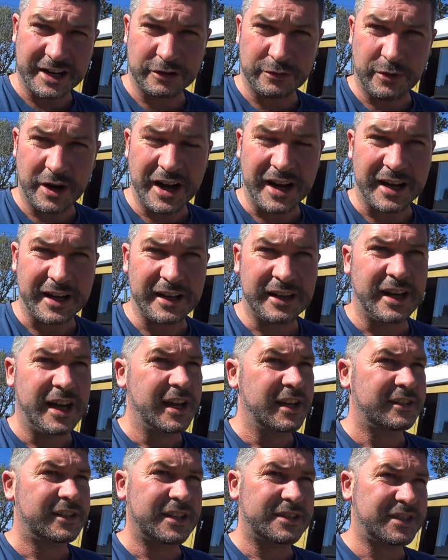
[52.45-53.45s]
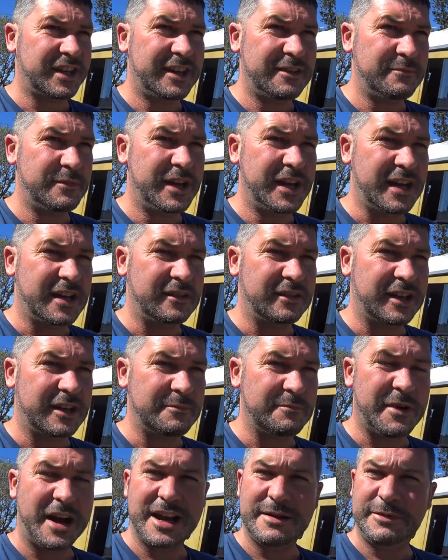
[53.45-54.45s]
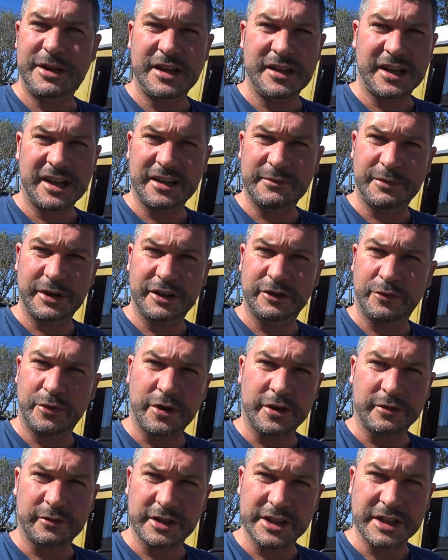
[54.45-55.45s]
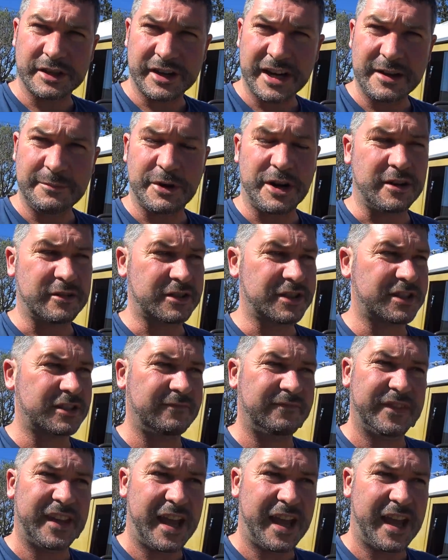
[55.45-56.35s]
away, does that mean that maybe you get a bit of water in your airbox